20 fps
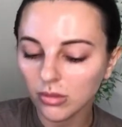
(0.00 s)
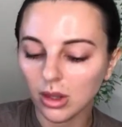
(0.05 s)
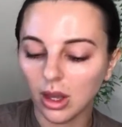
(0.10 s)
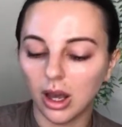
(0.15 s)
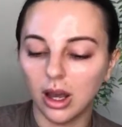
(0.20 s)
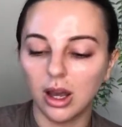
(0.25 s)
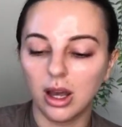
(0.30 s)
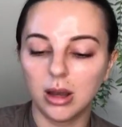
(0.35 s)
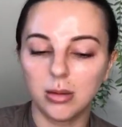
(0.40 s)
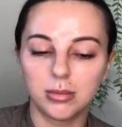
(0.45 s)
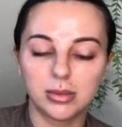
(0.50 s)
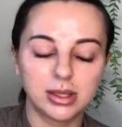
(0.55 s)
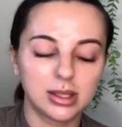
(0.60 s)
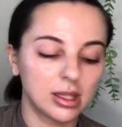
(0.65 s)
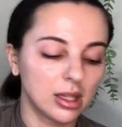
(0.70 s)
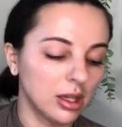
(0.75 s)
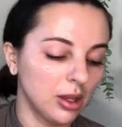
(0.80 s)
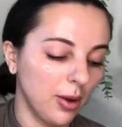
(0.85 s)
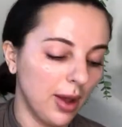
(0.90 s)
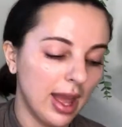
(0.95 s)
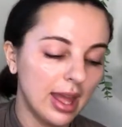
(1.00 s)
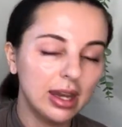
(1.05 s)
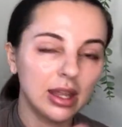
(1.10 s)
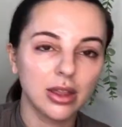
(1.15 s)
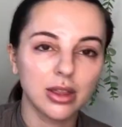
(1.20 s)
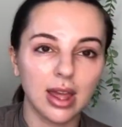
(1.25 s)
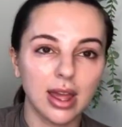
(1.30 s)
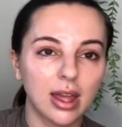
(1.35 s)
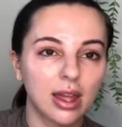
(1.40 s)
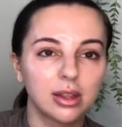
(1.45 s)
um, you know, any
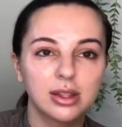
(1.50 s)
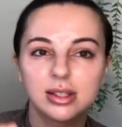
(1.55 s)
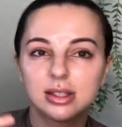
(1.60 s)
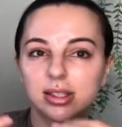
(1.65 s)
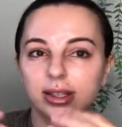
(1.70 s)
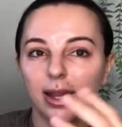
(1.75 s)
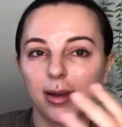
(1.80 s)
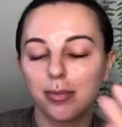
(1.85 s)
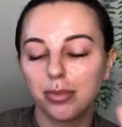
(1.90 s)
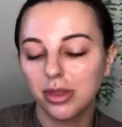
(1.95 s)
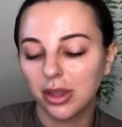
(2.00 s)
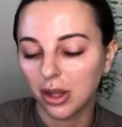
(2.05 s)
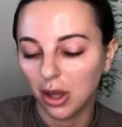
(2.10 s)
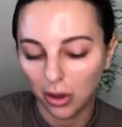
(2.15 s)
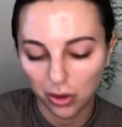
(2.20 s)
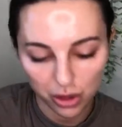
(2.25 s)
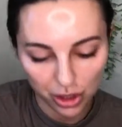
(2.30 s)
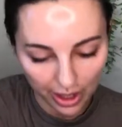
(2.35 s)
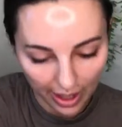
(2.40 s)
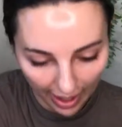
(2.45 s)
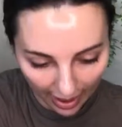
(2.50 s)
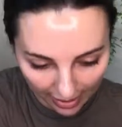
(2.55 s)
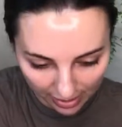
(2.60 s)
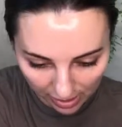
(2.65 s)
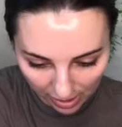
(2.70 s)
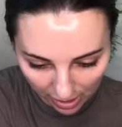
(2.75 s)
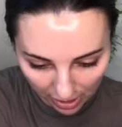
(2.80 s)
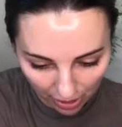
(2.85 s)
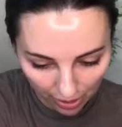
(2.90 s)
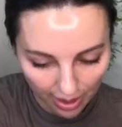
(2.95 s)
uh, skip the kojic
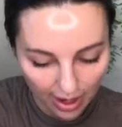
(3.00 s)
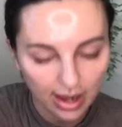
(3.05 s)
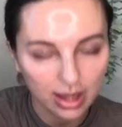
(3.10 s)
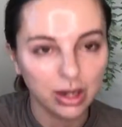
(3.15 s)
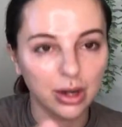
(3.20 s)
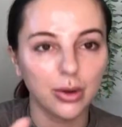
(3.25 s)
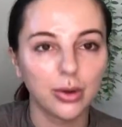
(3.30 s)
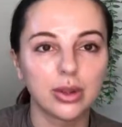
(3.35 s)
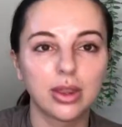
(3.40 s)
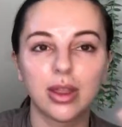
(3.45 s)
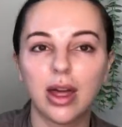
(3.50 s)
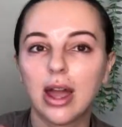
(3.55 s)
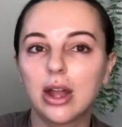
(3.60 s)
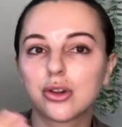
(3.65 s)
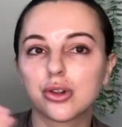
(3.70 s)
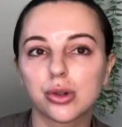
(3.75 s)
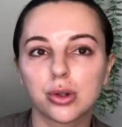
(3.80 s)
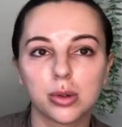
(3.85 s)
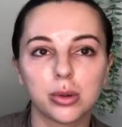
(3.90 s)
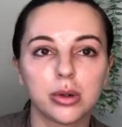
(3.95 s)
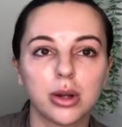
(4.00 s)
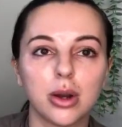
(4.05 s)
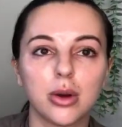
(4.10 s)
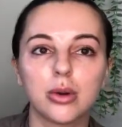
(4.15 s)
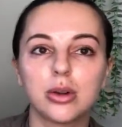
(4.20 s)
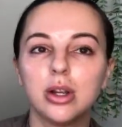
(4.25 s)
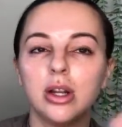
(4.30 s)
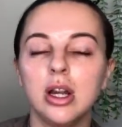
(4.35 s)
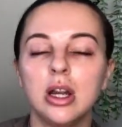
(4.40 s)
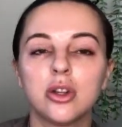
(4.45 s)
acid or, you know, the
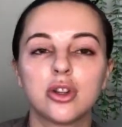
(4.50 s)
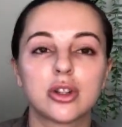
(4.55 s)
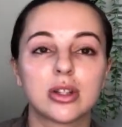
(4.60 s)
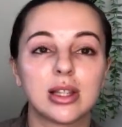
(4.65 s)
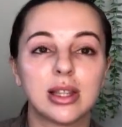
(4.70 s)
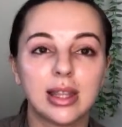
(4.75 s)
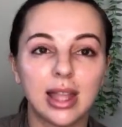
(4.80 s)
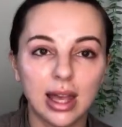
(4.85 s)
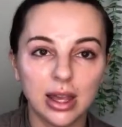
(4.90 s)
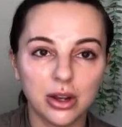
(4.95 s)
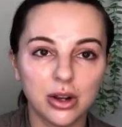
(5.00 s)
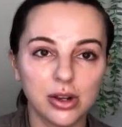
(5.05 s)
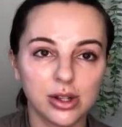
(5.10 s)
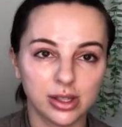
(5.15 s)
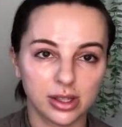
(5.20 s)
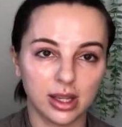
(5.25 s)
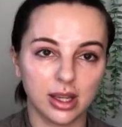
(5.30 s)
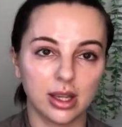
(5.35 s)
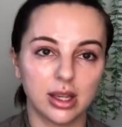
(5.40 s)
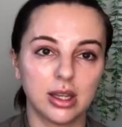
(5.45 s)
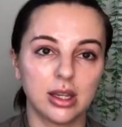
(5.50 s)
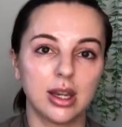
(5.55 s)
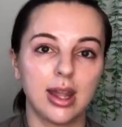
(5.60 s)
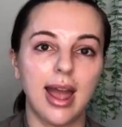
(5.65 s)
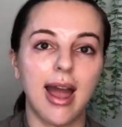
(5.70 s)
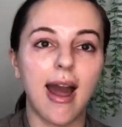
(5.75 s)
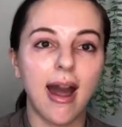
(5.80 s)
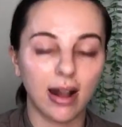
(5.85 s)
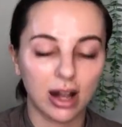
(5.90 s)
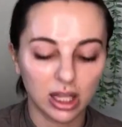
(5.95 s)
hydroquinone. Just let your skin
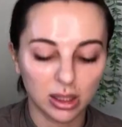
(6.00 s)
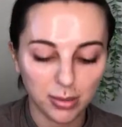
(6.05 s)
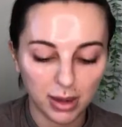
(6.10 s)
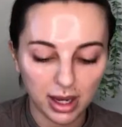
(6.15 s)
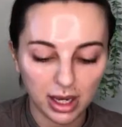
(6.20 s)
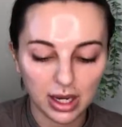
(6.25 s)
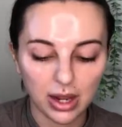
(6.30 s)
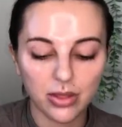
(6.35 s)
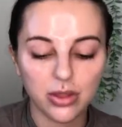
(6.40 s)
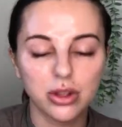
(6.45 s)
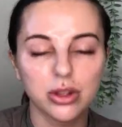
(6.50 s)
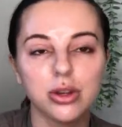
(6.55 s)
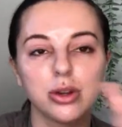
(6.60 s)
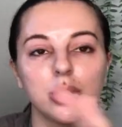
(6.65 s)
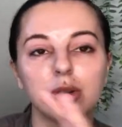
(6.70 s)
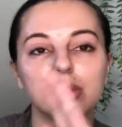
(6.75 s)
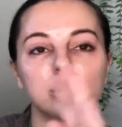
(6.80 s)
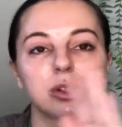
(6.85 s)
acclimate and then you can